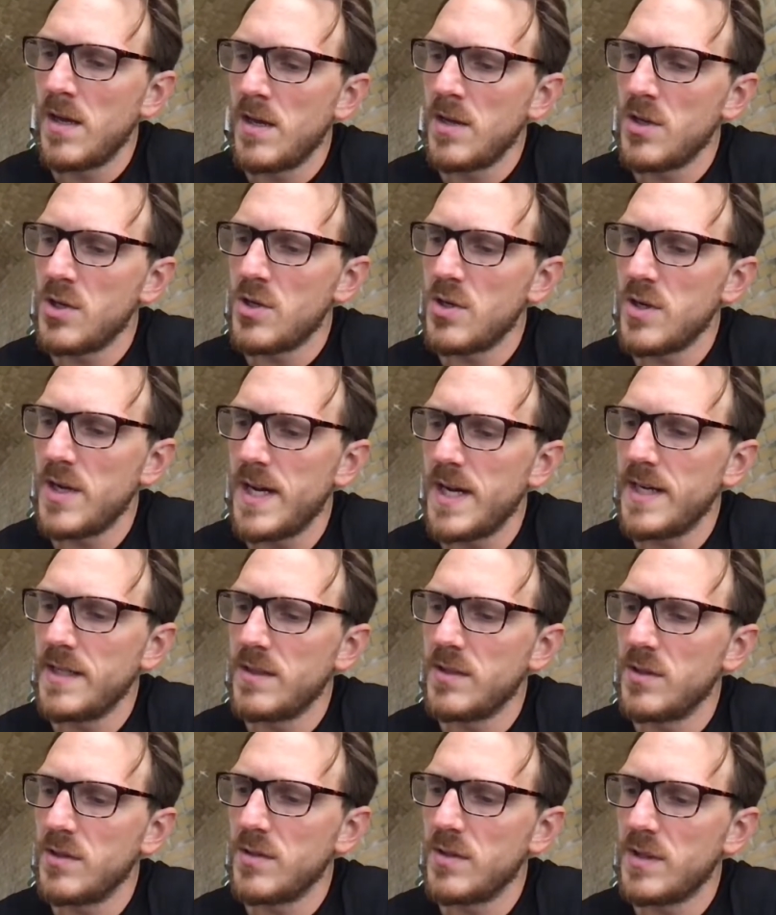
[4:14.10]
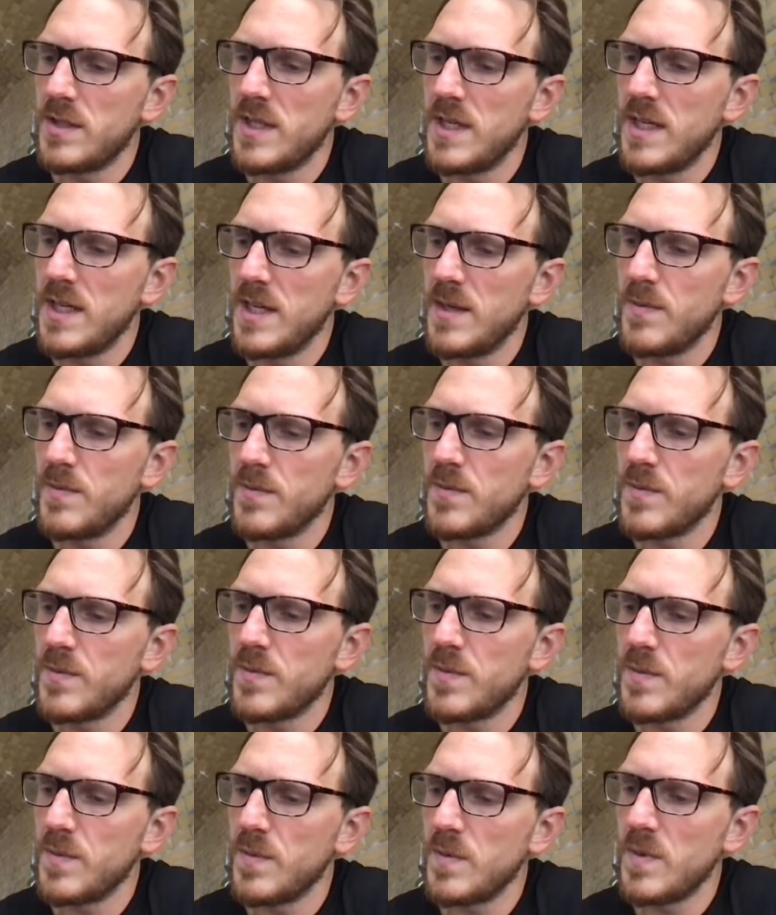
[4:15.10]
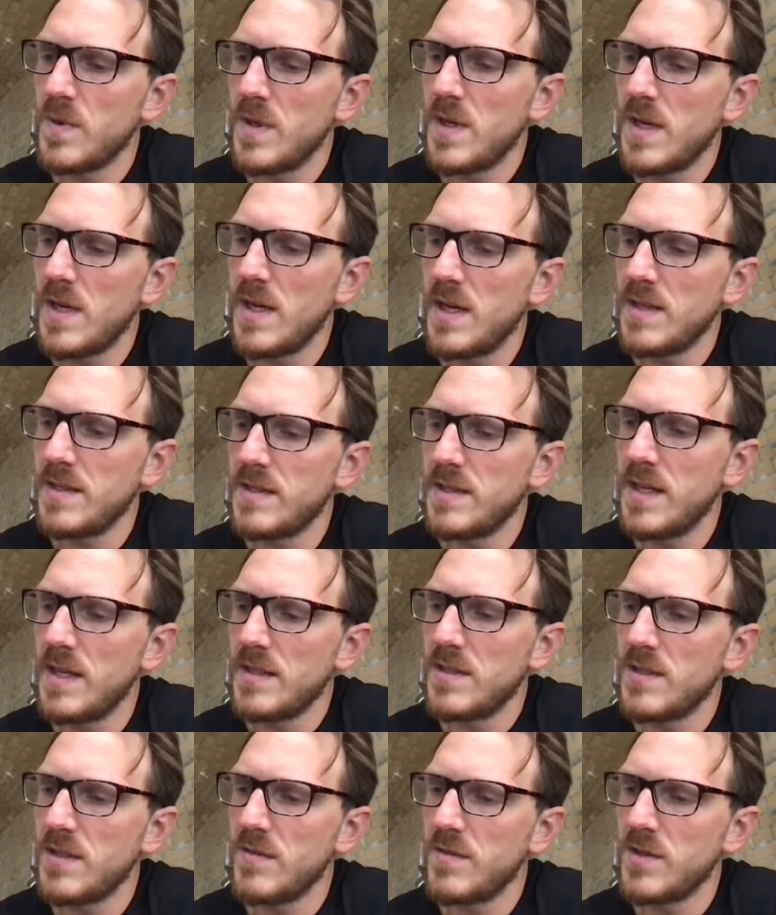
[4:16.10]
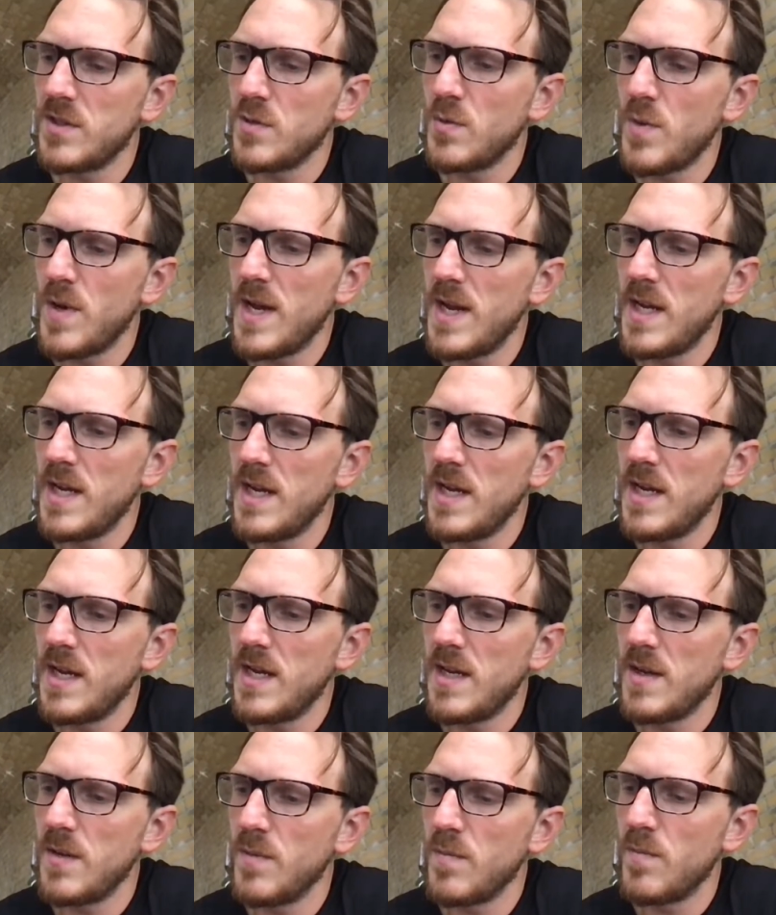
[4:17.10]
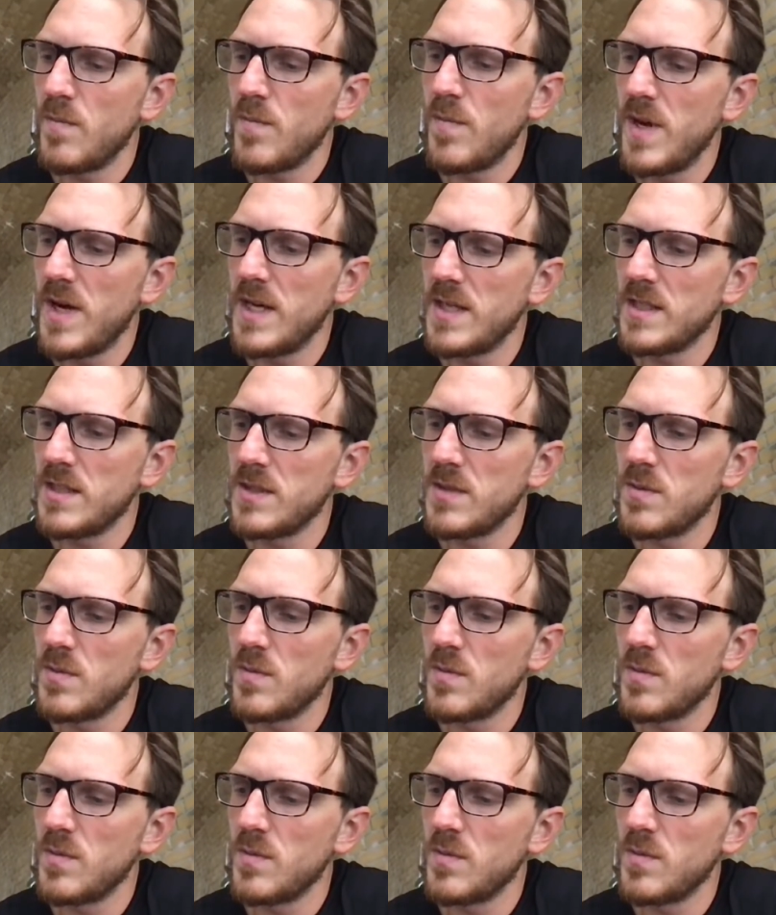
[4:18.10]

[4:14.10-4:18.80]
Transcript: try to keep sets of 20, but